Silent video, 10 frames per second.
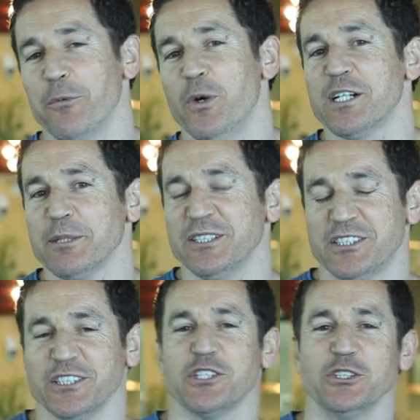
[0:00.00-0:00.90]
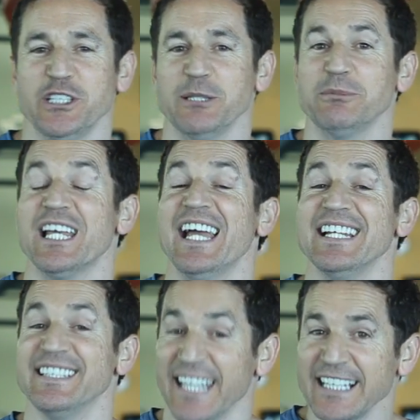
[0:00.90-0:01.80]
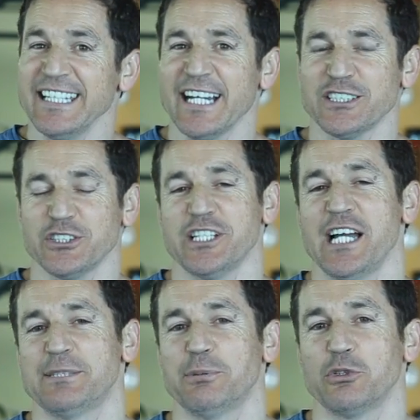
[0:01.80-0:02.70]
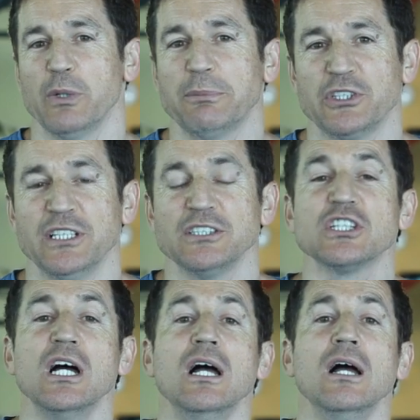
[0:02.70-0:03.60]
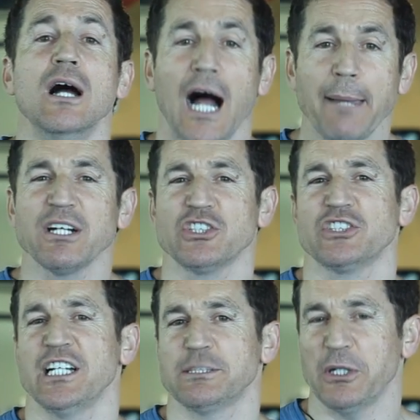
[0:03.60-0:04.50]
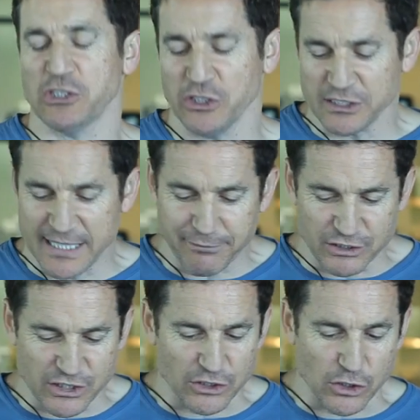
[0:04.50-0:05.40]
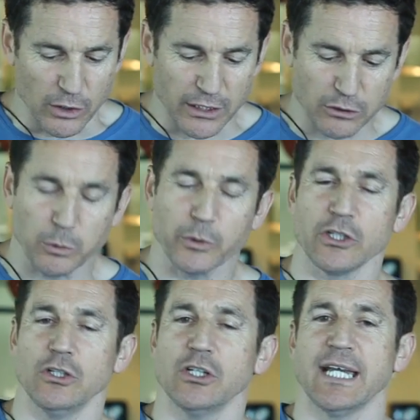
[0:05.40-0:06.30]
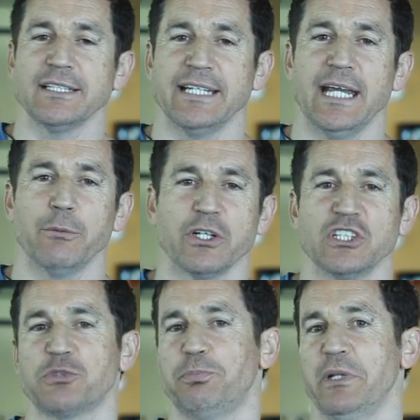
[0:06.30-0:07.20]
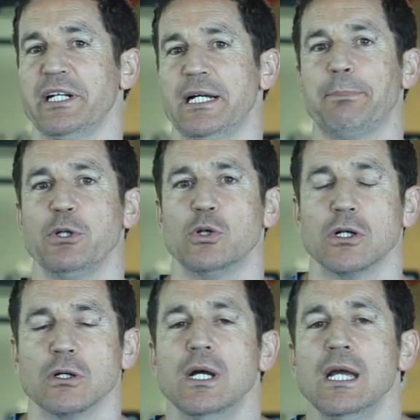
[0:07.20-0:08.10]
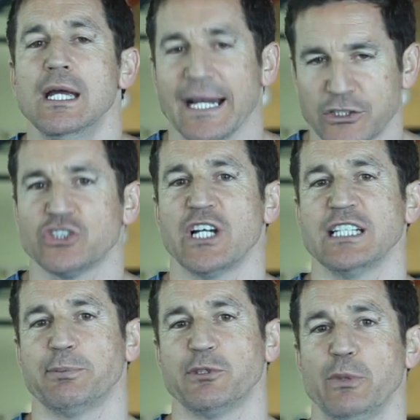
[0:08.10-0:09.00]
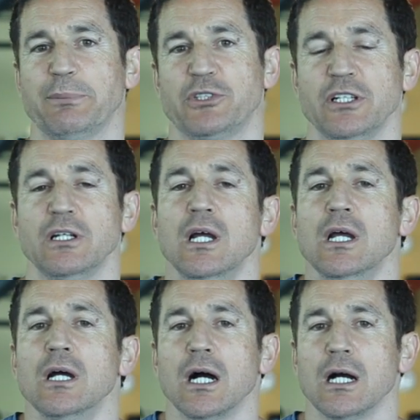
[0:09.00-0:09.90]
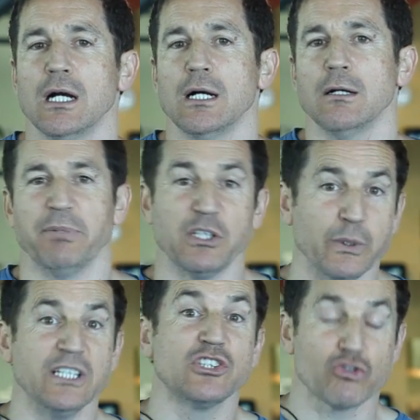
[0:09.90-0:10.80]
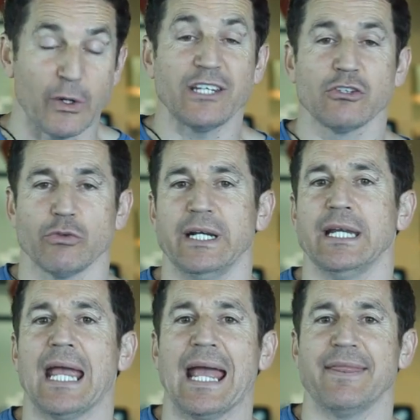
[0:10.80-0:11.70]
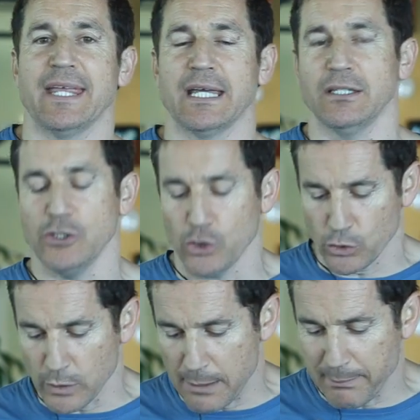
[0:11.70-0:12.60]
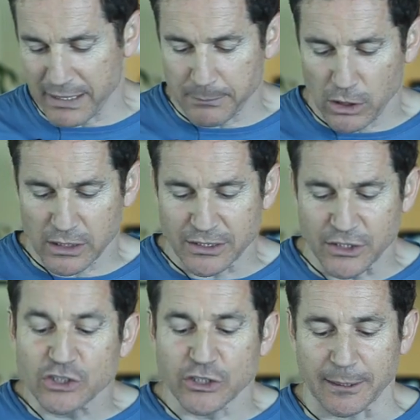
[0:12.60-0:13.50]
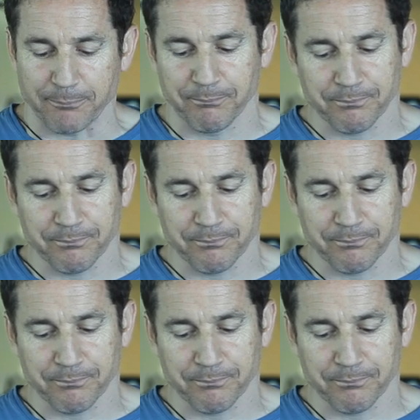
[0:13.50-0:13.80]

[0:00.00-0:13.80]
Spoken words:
Welcome to Siscoe Gym's daily exercise prescriptions. I'm exercise specialist David Siscoe. Here's what we're going to look at today. We're going to split up your exercise prescription between strength training and then your metabolic conditioning.